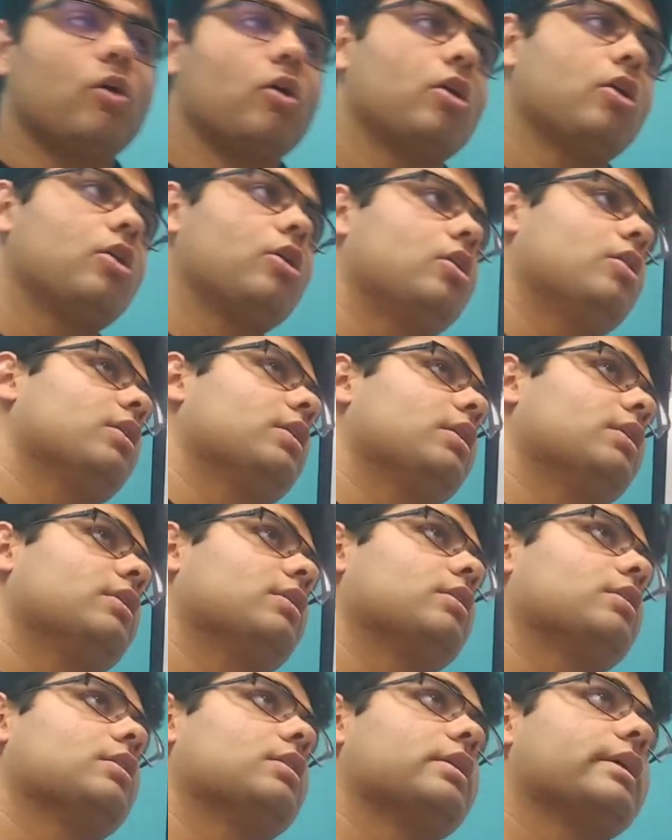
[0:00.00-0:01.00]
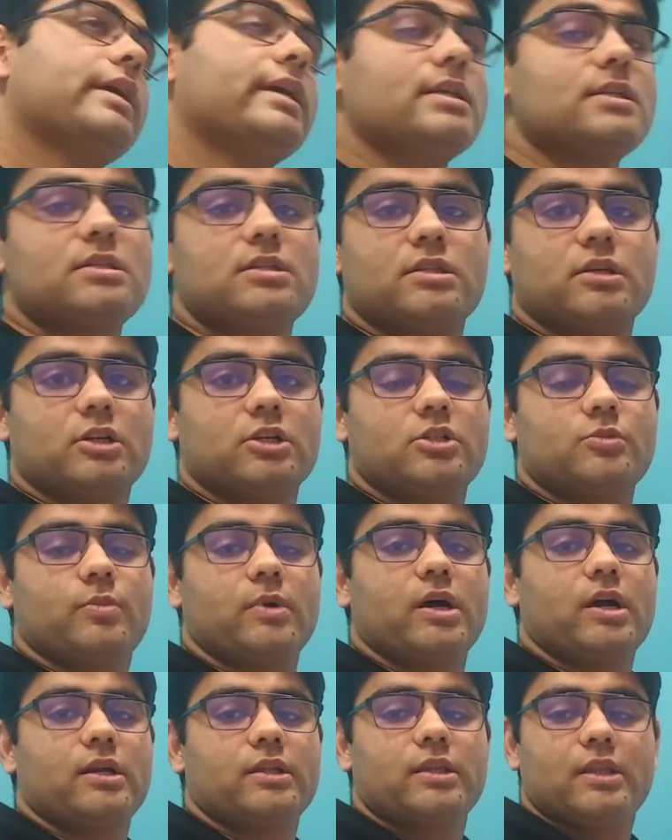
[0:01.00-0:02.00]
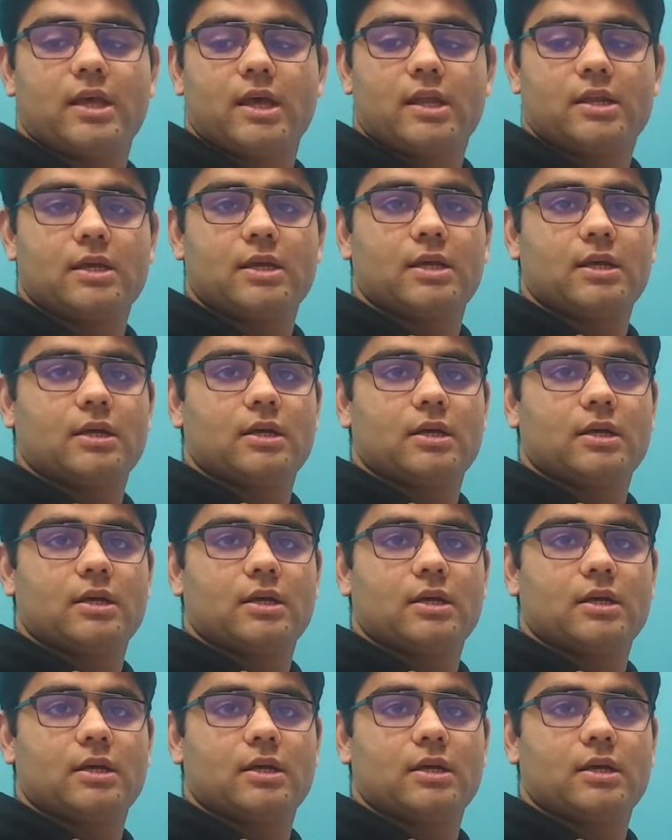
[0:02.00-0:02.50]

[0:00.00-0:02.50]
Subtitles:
on his search bar that